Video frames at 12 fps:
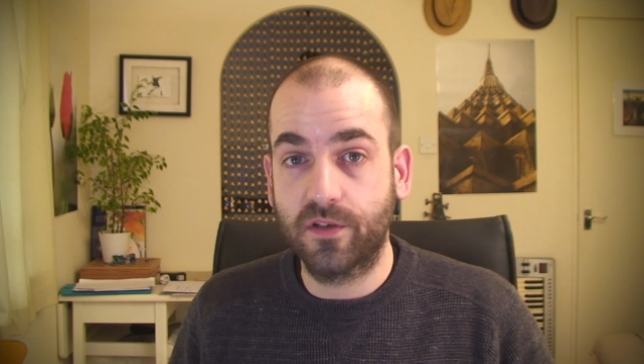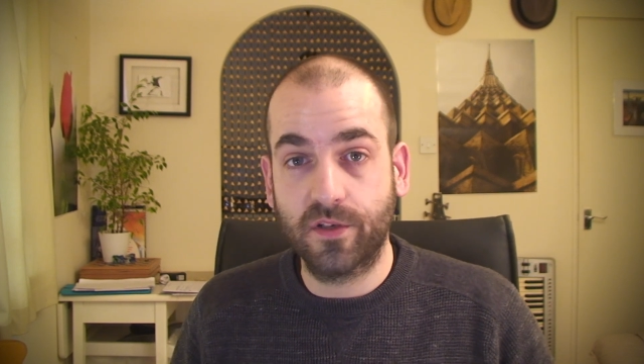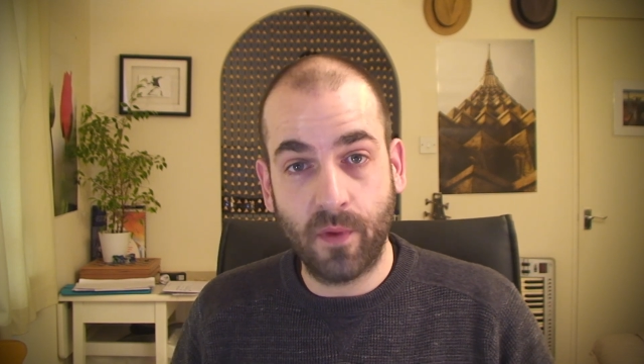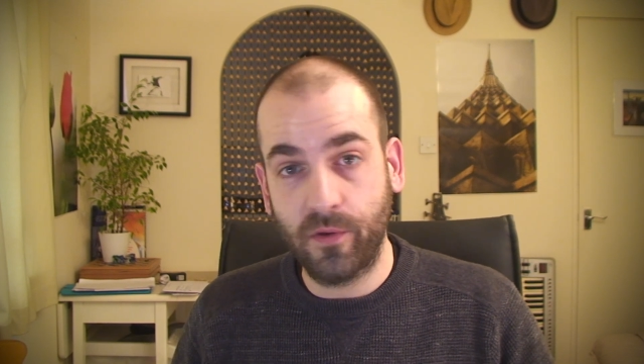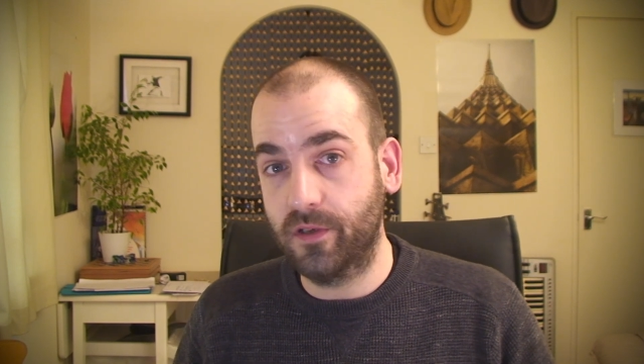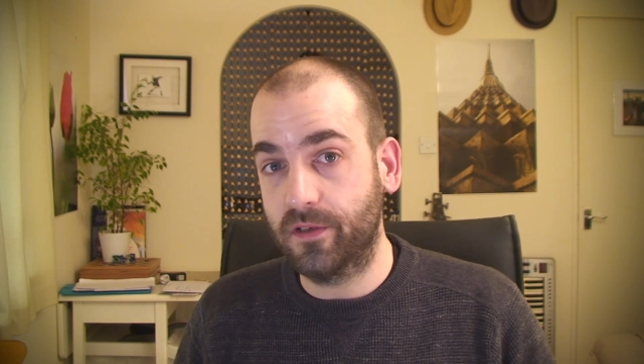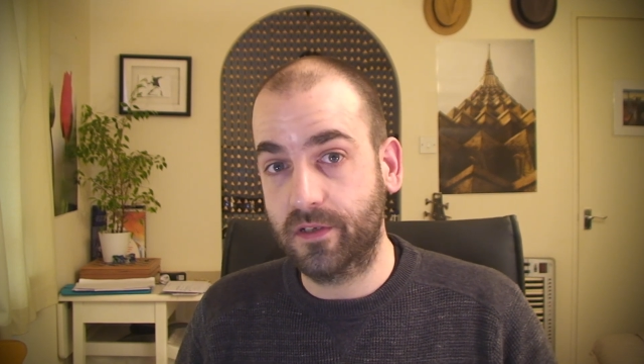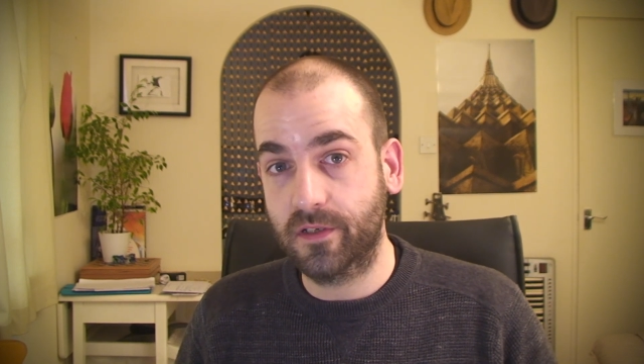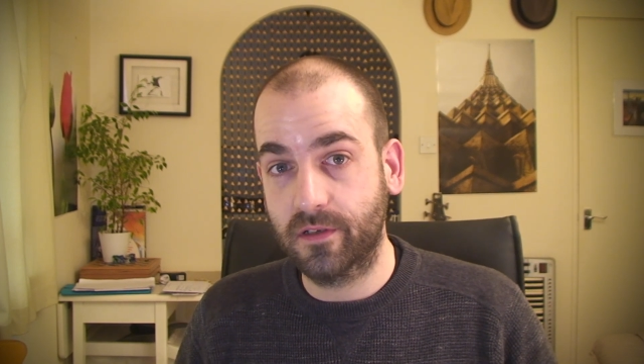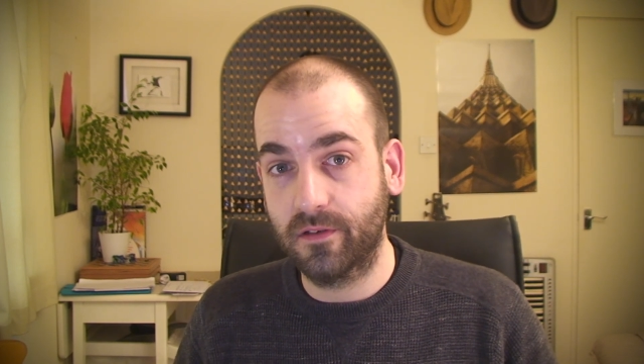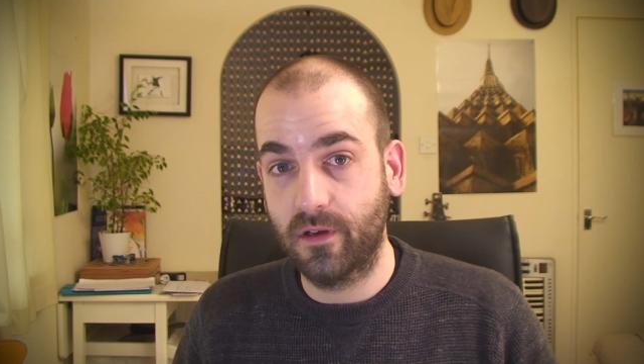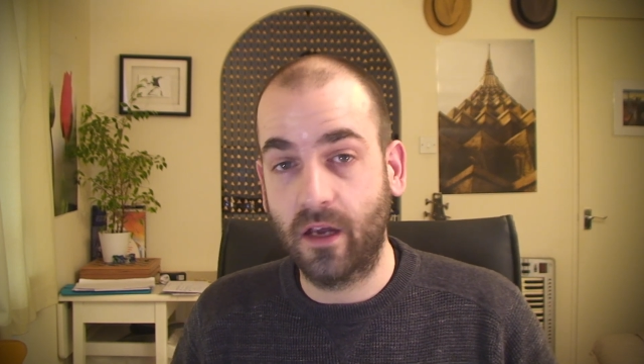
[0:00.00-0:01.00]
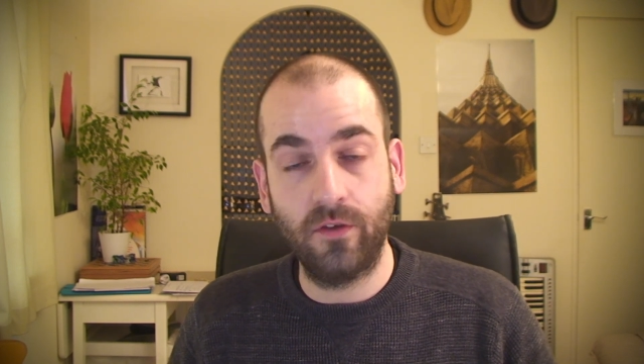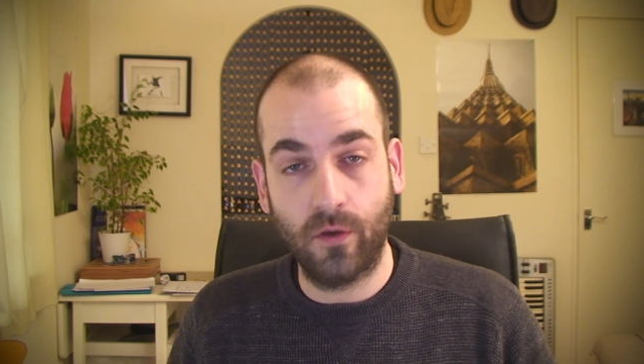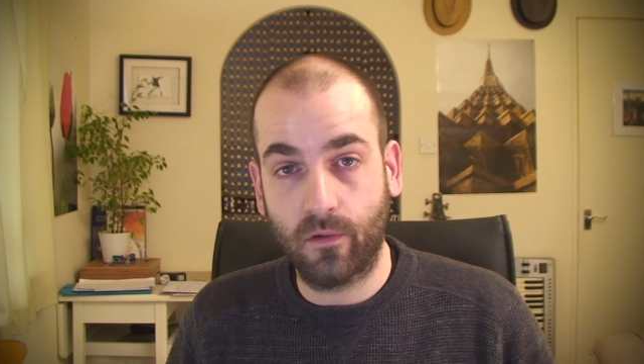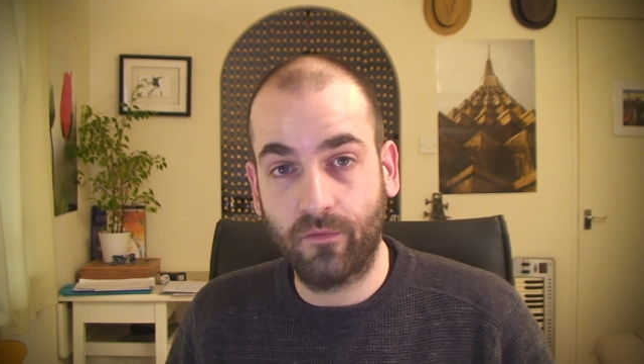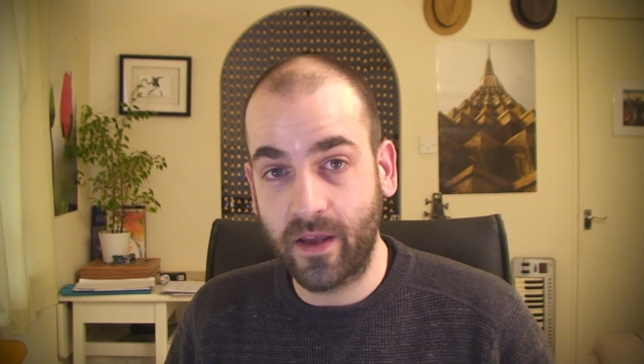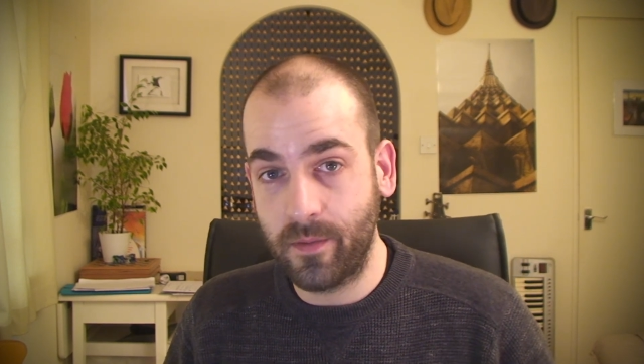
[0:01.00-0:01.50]
smokers and
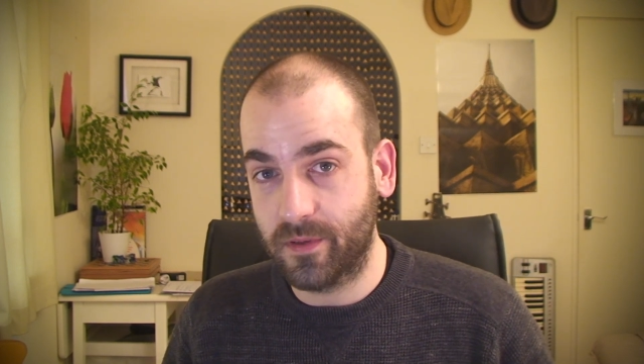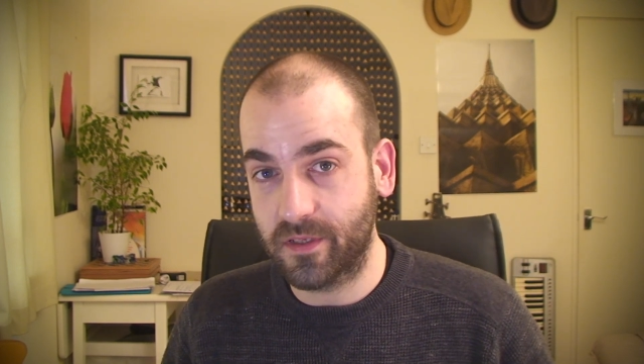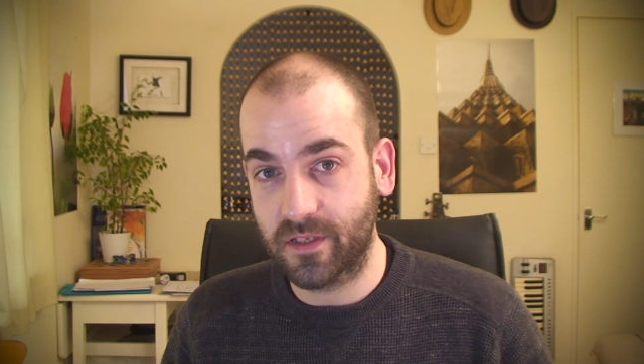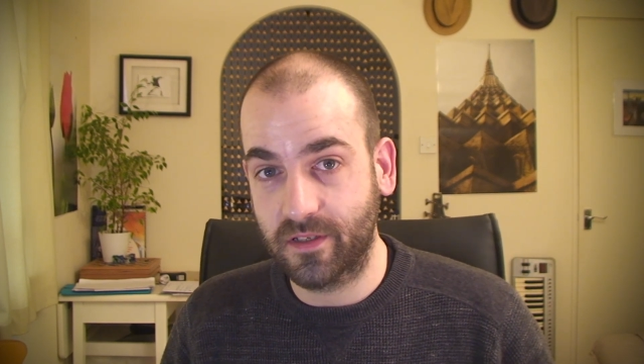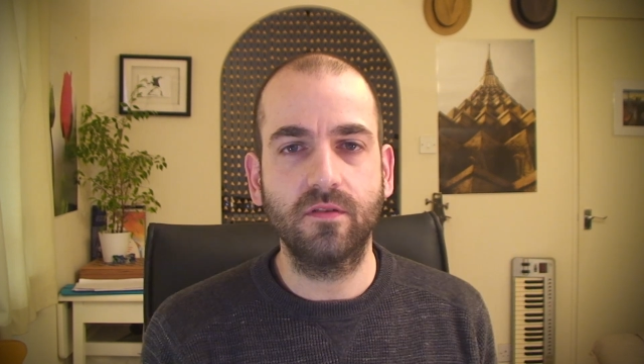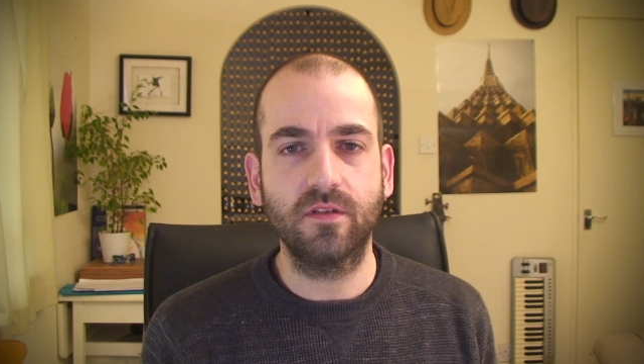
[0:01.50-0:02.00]
not vapers.